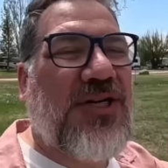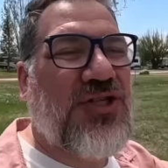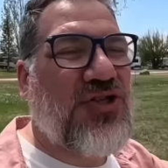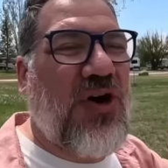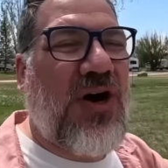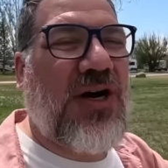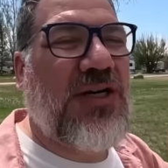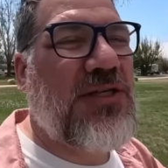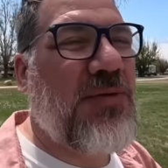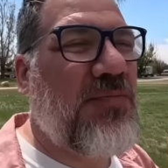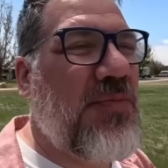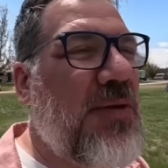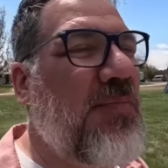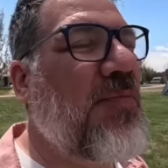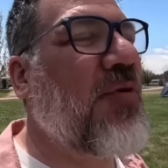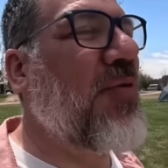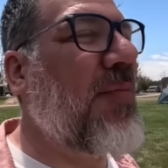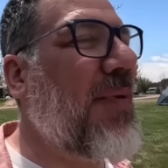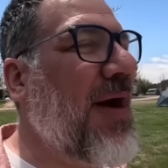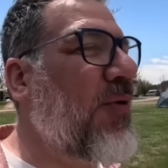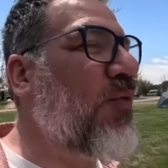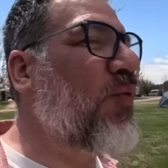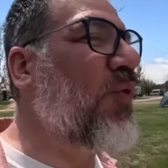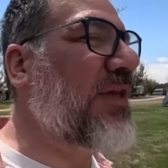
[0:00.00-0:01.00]
talk to people
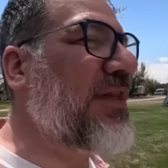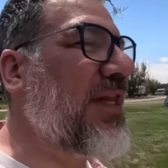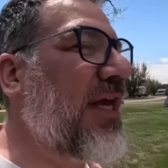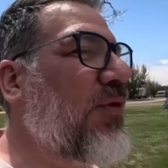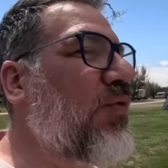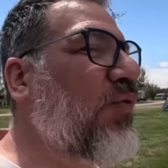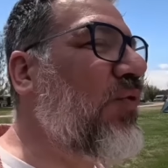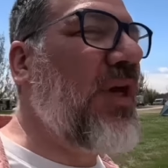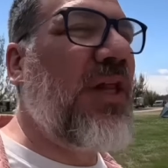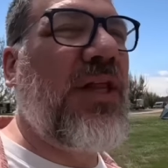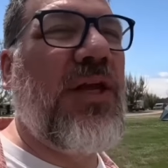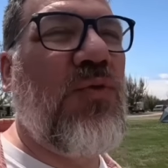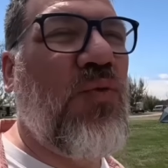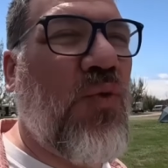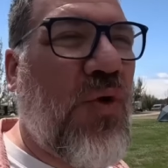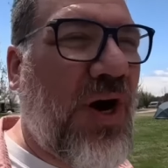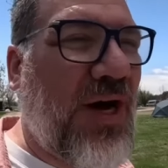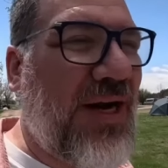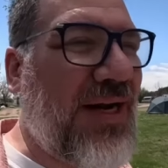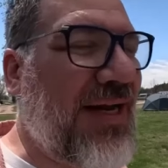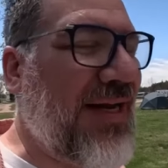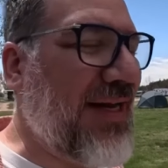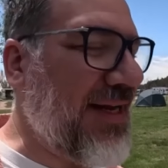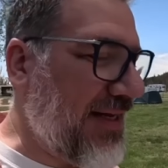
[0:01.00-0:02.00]
about what they really
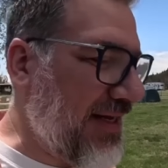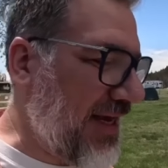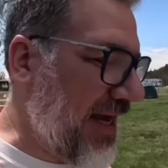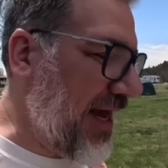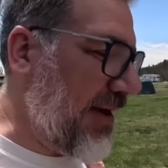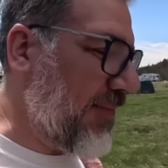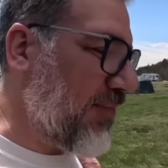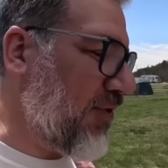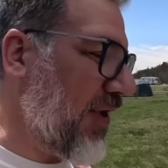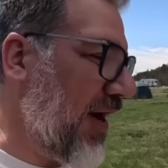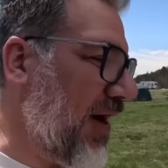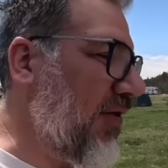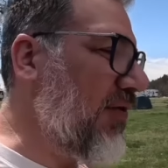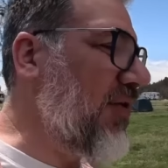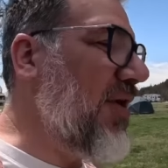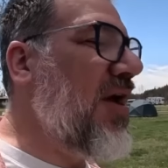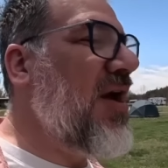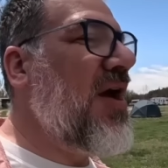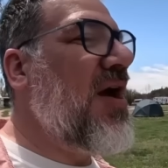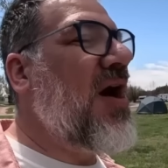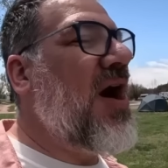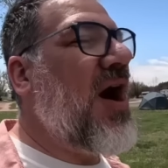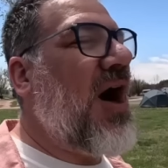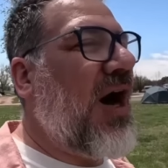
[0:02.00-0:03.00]
want in a campground,
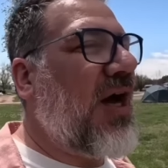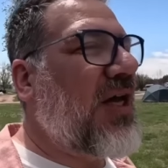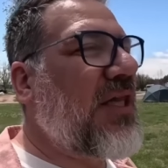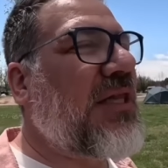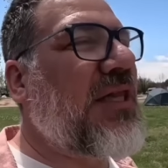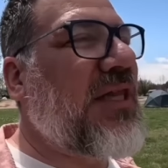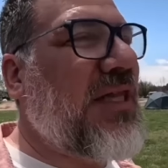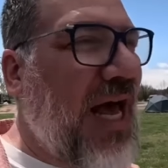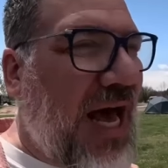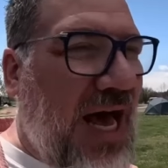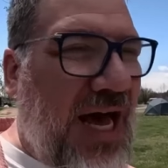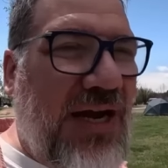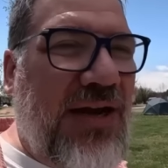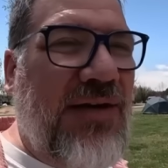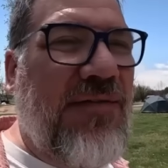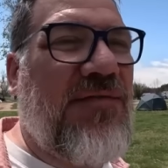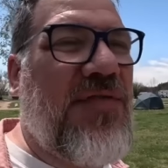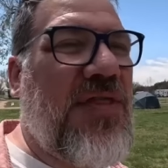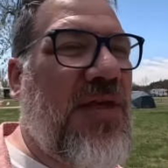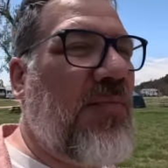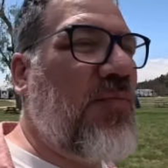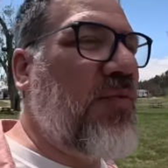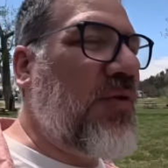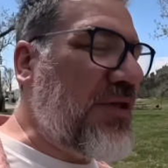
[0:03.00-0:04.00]
a lot of
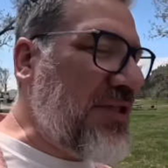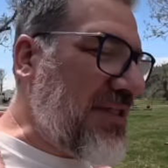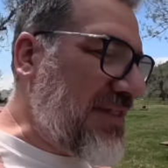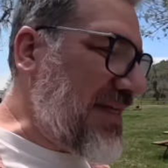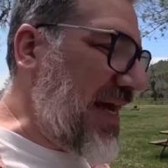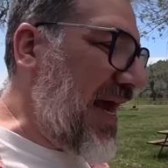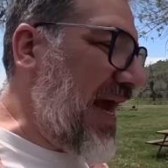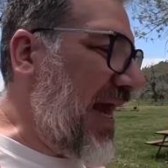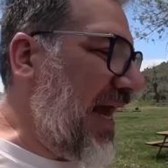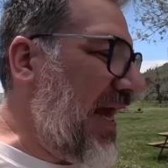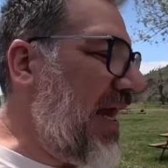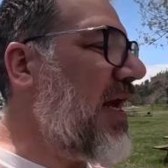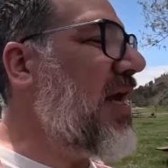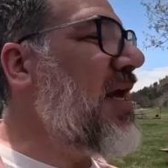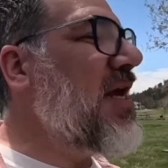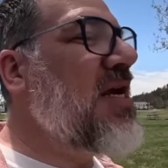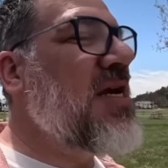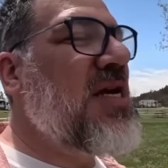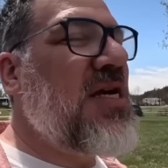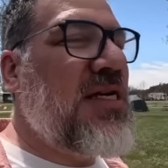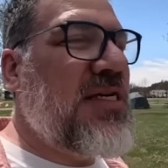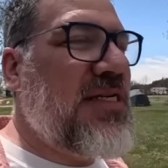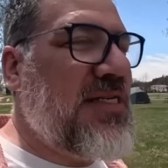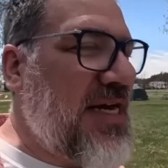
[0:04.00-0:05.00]
them will say,
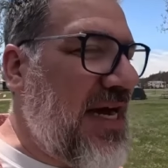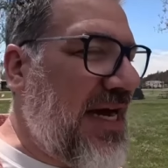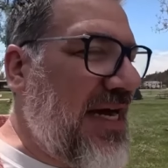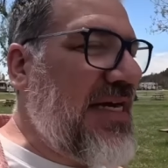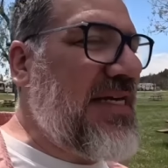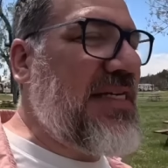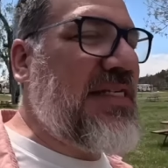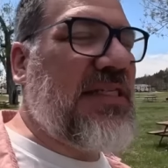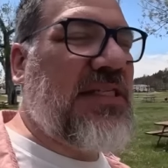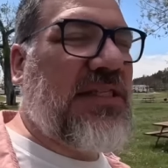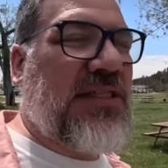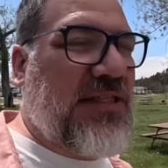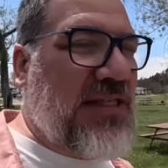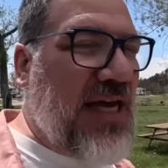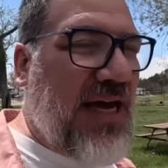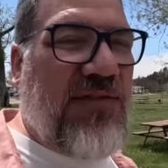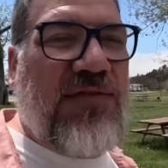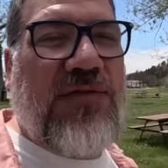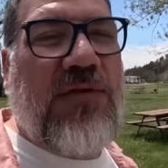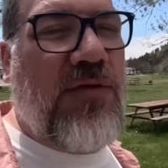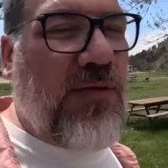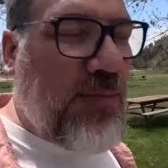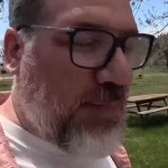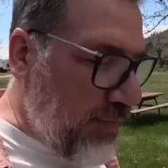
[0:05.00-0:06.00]
nice
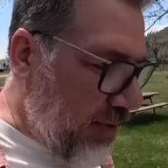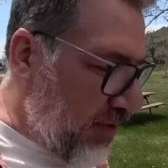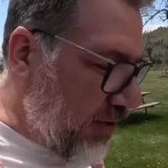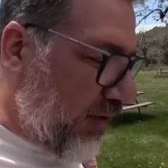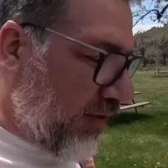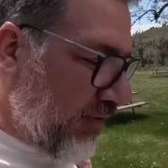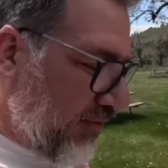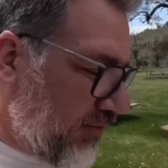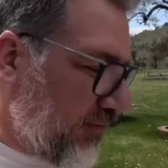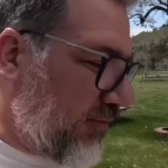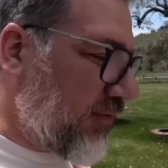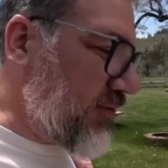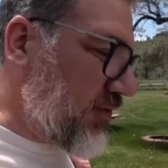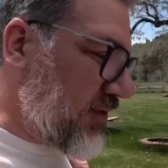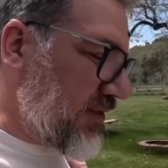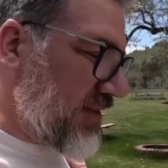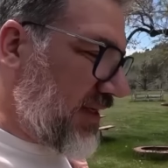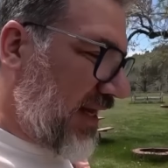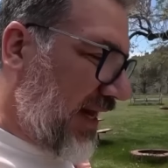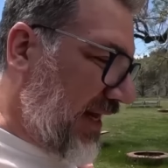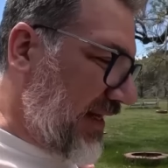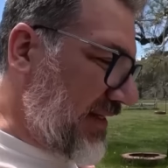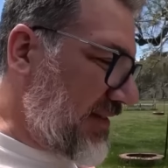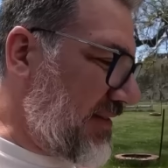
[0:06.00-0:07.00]
level pull-through
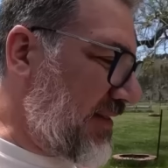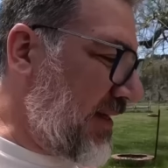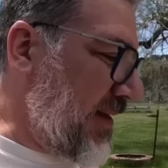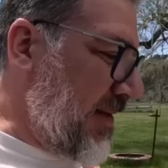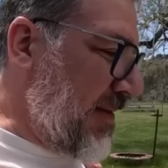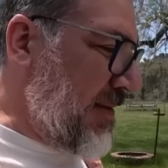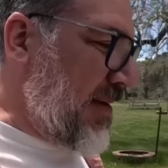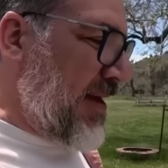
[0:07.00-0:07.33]
sites.